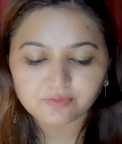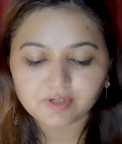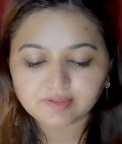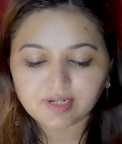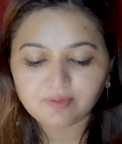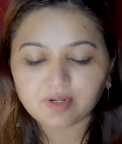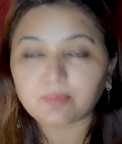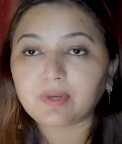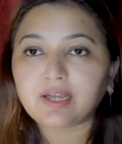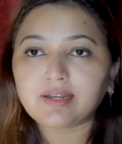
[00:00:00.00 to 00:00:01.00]
First, I will
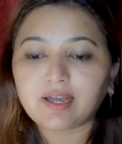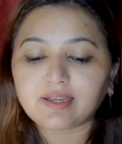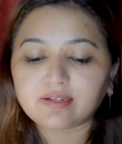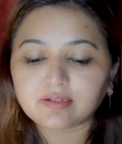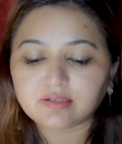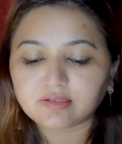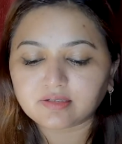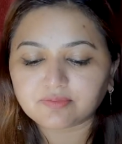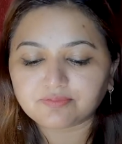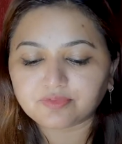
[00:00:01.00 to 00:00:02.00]
apply
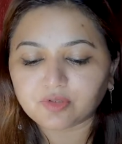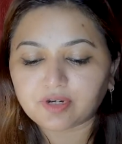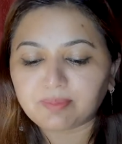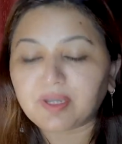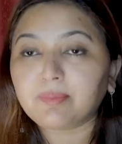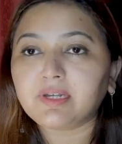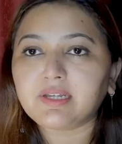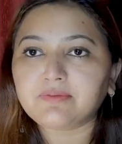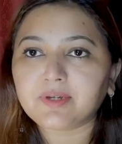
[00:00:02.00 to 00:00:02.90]
Maybelline